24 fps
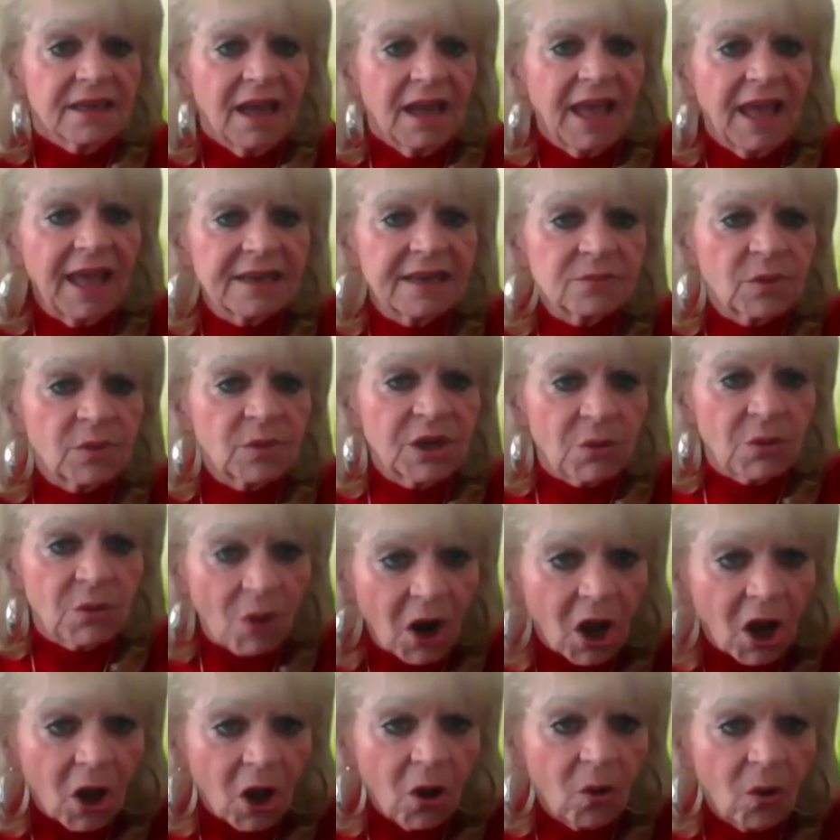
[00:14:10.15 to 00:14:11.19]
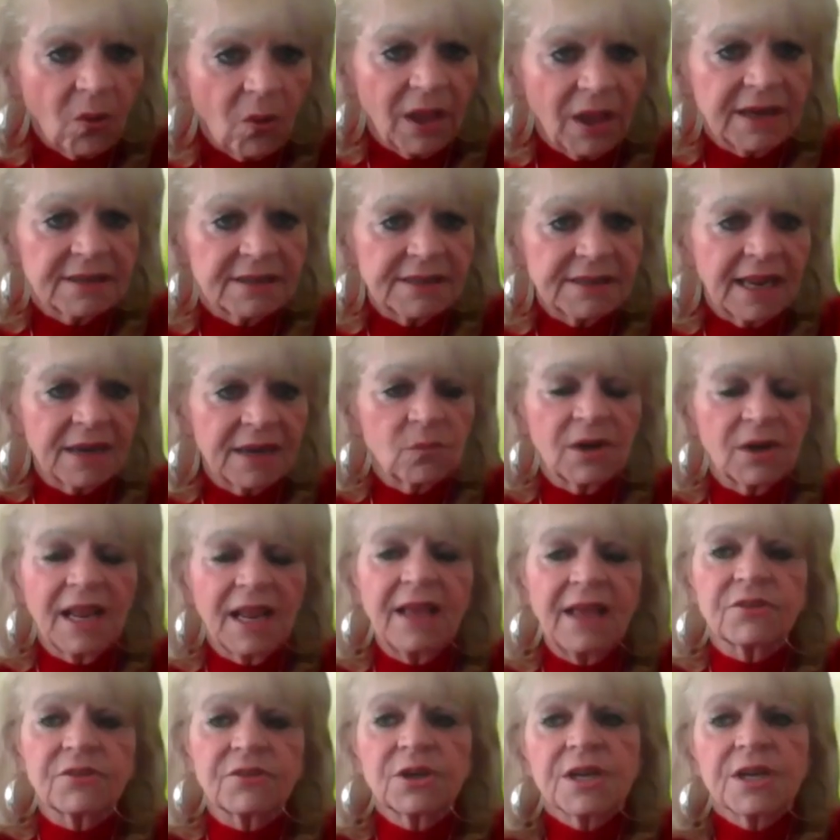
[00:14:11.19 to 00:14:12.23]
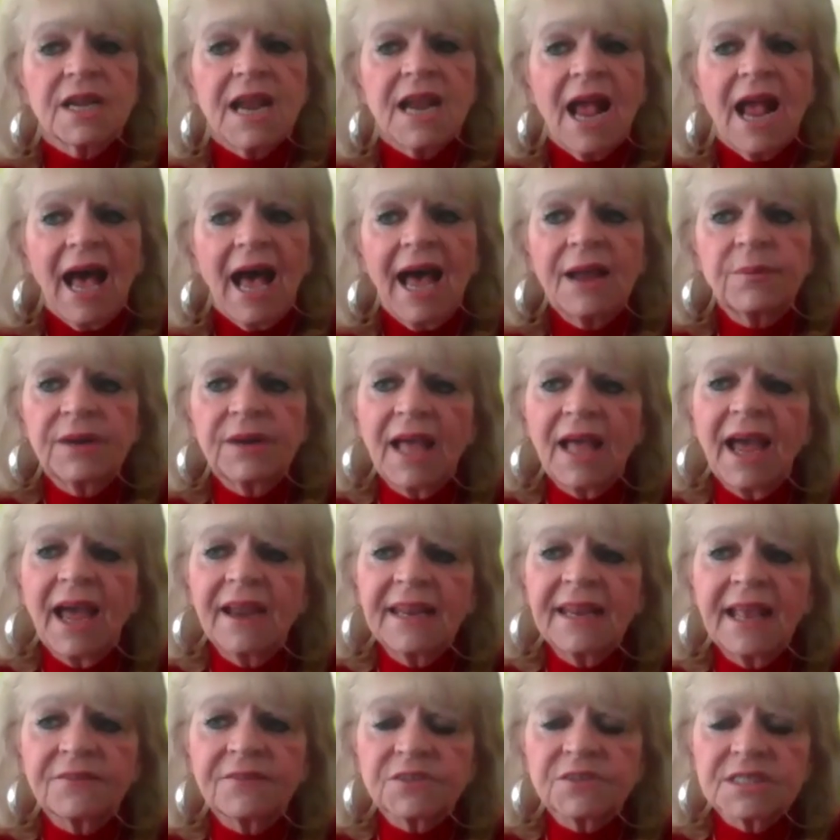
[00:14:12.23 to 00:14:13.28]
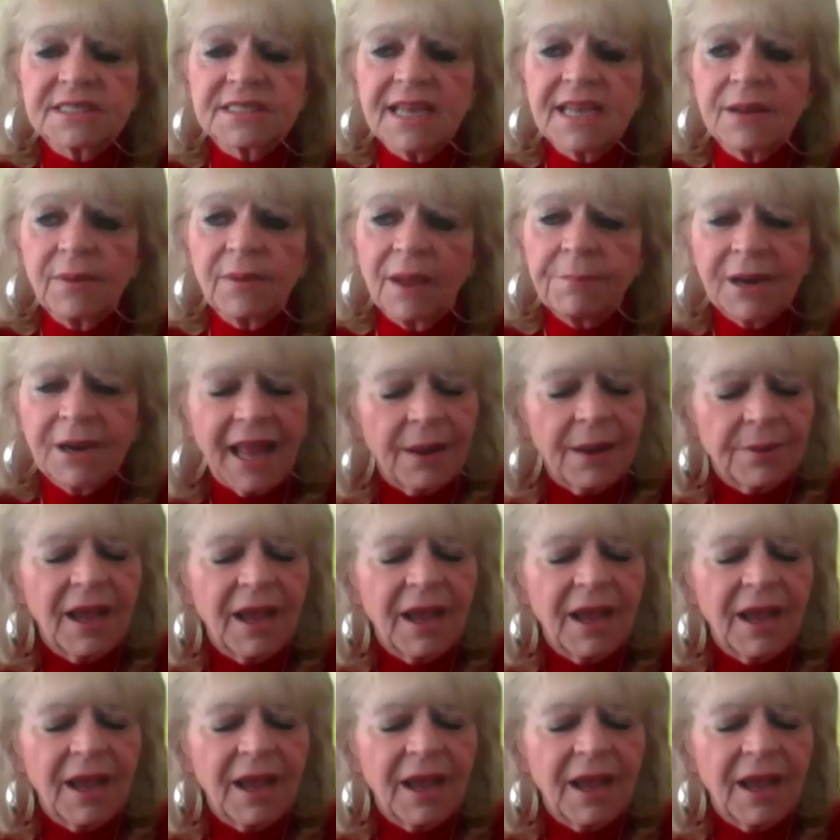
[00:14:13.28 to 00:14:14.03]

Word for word: and we grow and and whatever i would i'd have to say but i